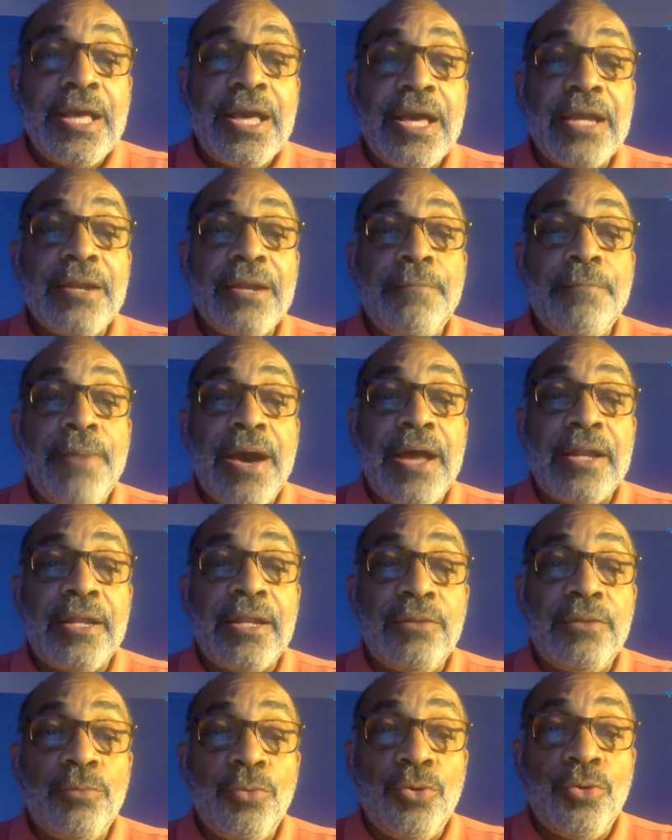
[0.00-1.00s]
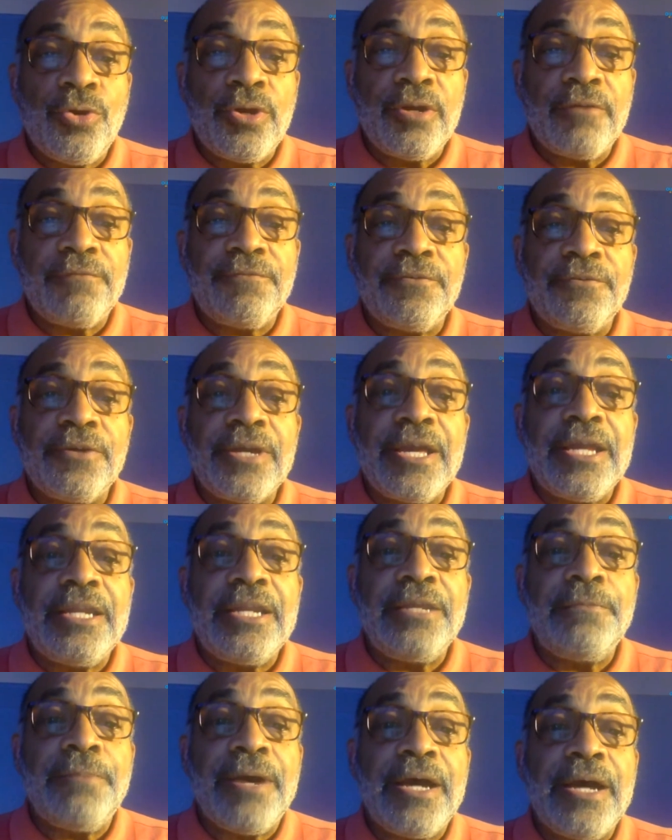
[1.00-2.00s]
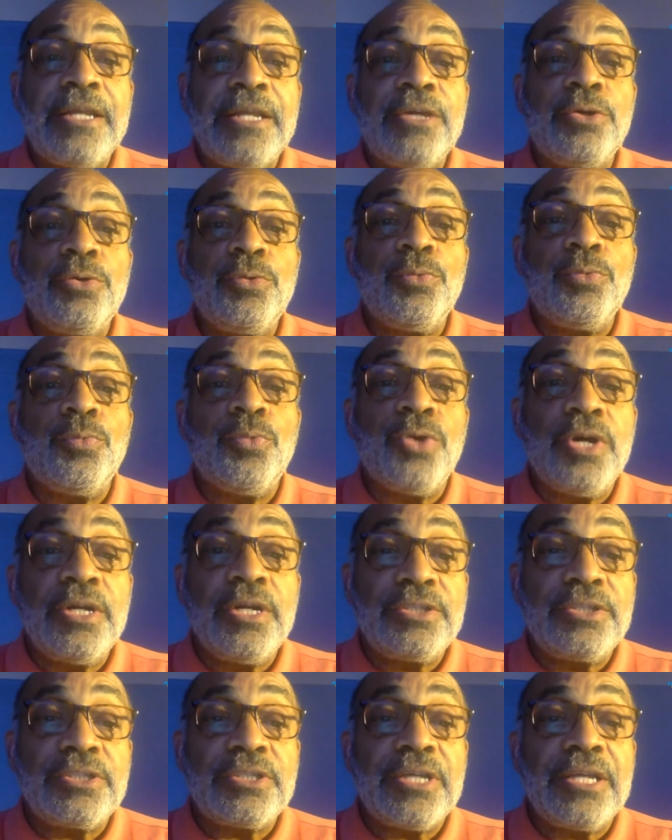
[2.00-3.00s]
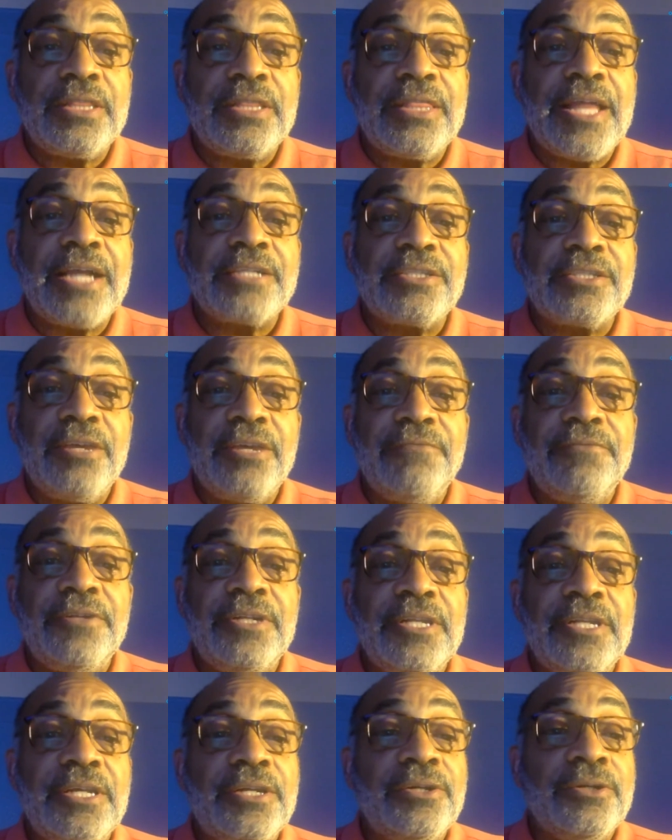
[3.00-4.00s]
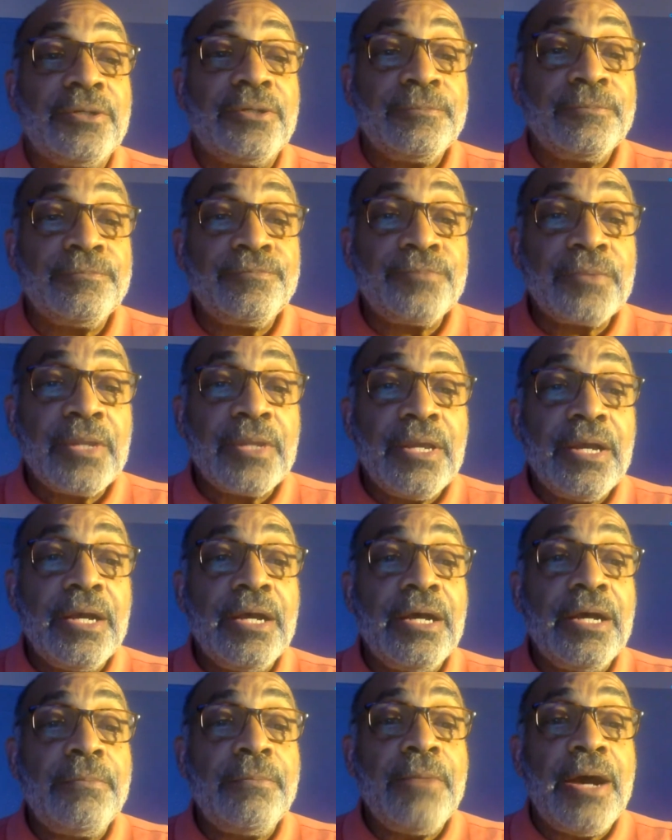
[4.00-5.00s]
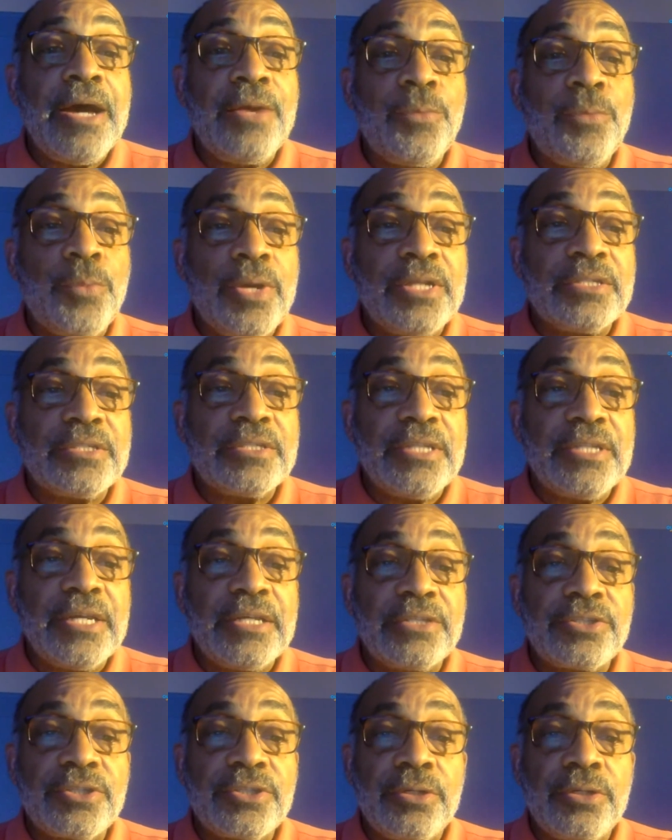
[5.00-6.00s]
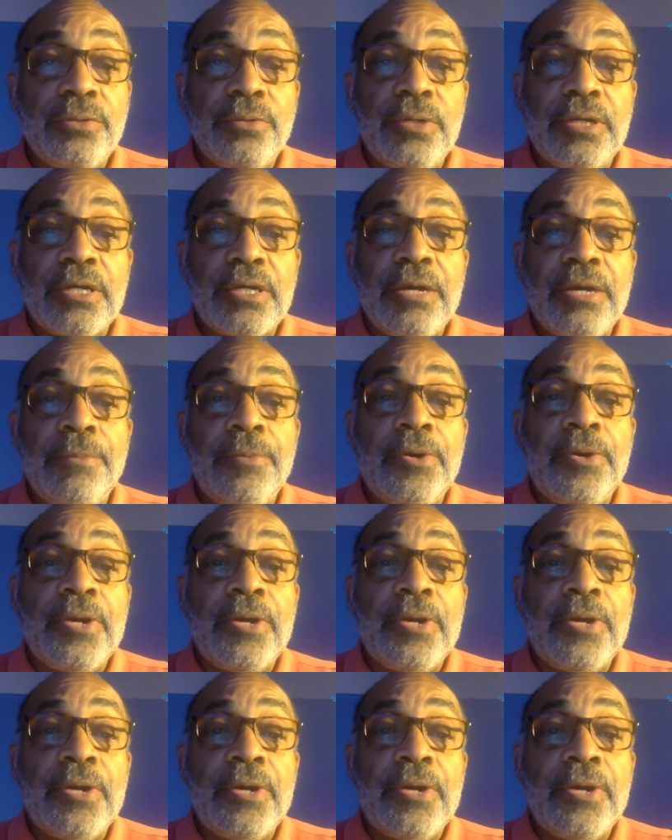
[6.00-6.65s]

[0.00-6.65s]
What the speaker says: and a bottle of water for anybody who wants a Thanksgiving dinner on Wednesday. So come on